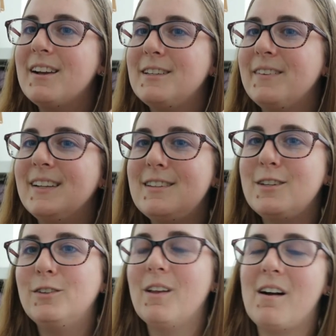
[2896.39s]
So if it gets
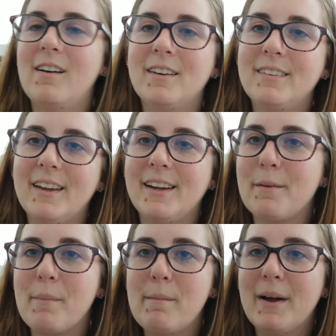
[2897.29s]
too long,
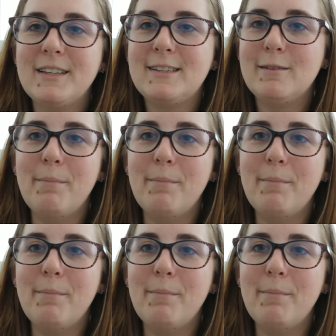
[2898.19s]
like my butt's too